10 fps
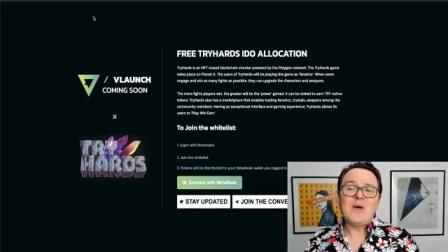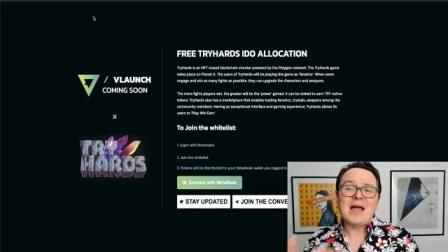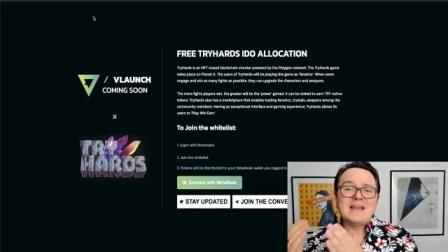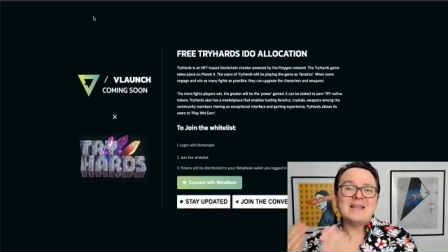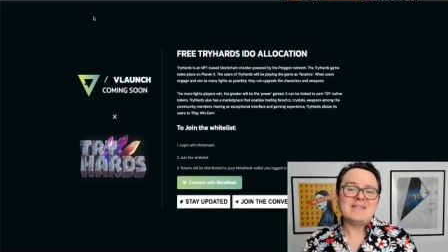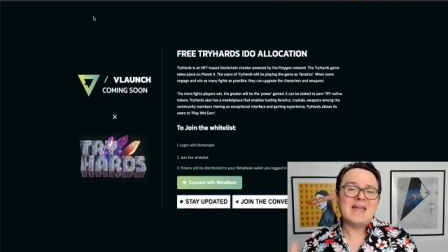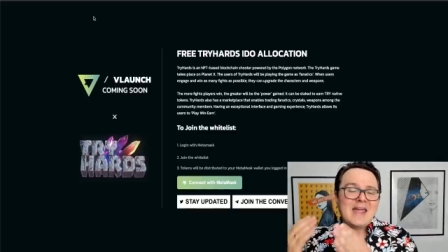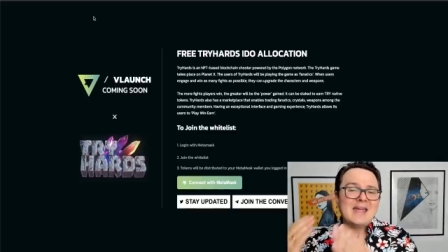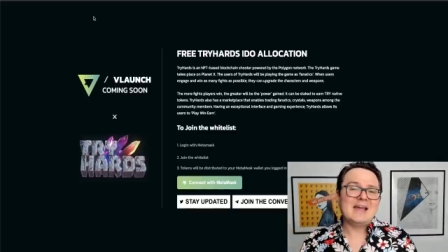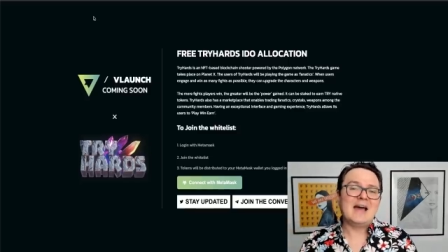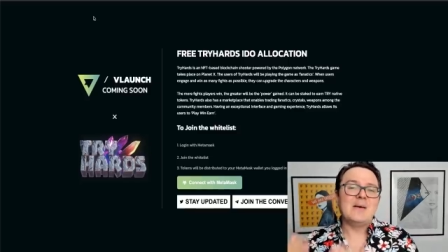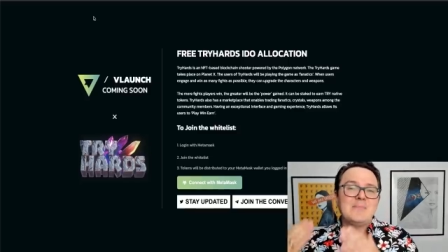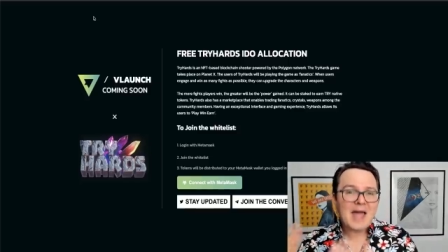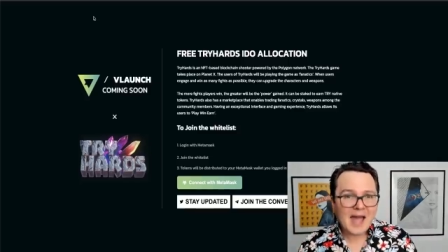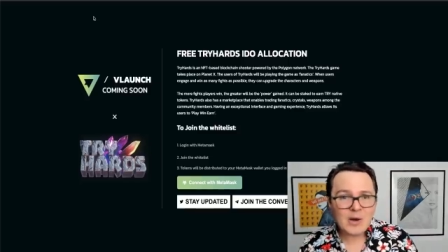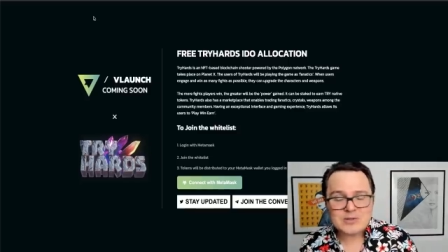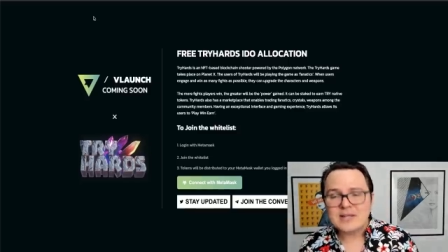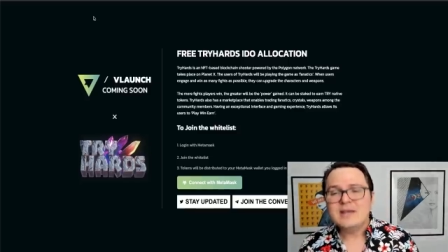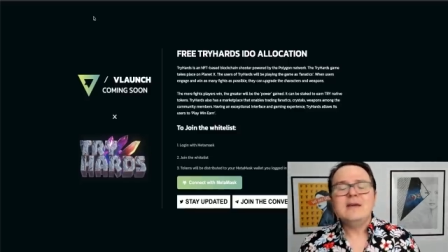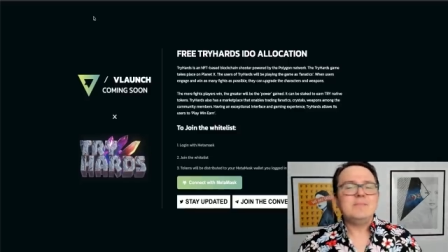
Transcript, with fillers: when they come out